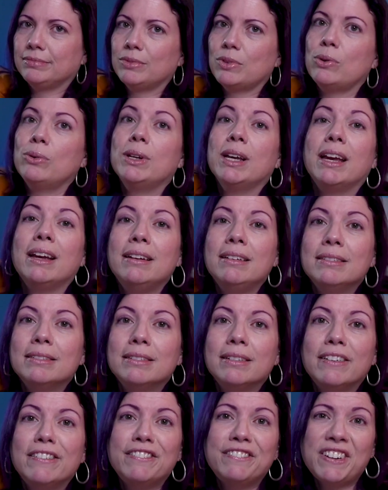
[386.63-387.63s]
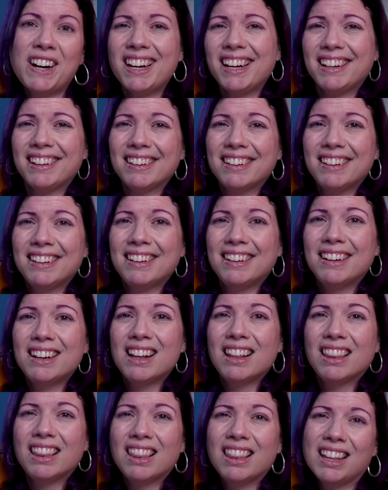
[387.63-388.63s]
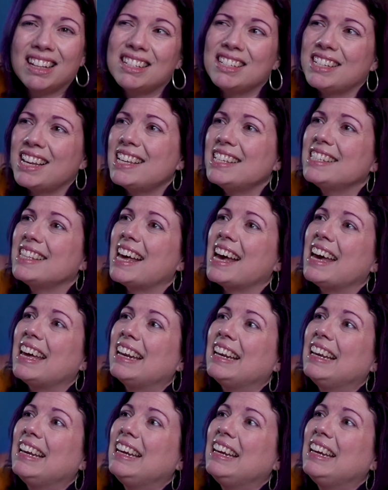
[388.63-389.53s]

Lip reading: Okay, fine. Let's test that.